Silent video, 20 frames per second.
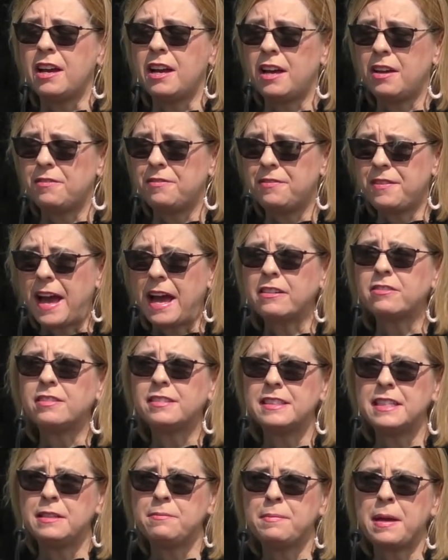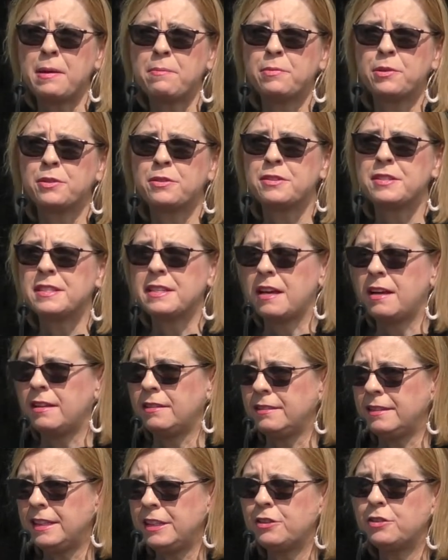uh, faculty members, uh,
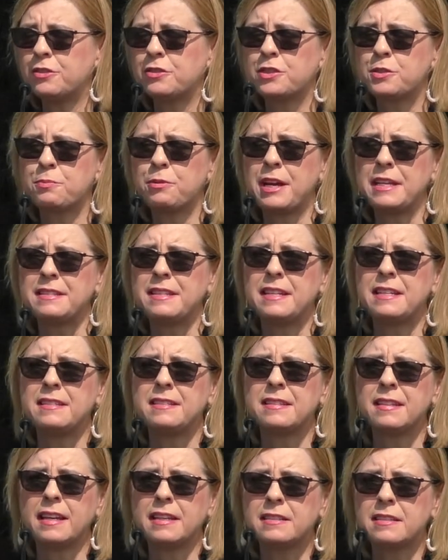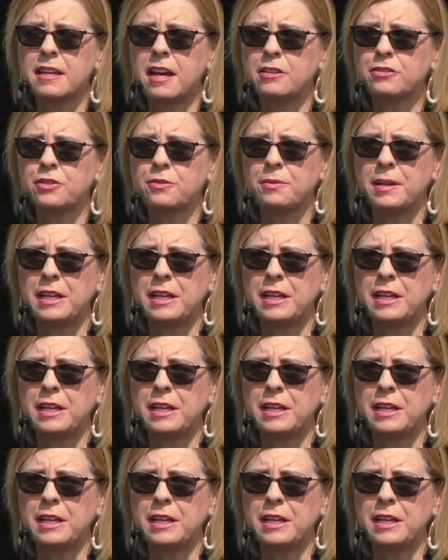leaders, presidents like Dr.